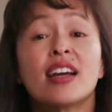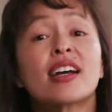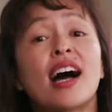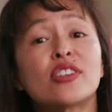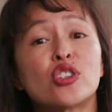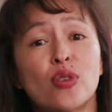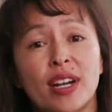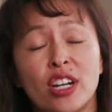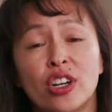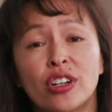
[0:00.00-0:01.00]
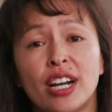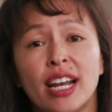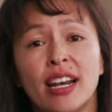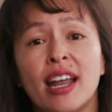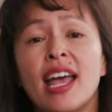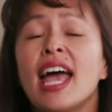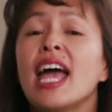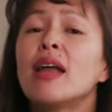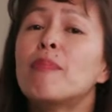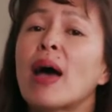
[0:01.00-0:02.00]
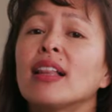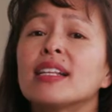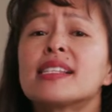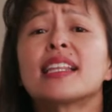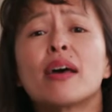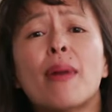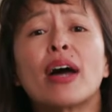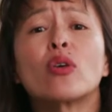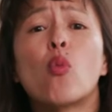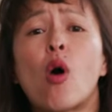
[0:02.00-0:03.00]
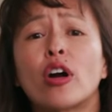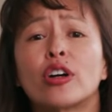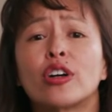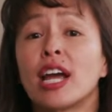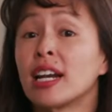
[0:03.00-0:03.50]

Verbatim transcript: concentrating urine, and balancing the amount of water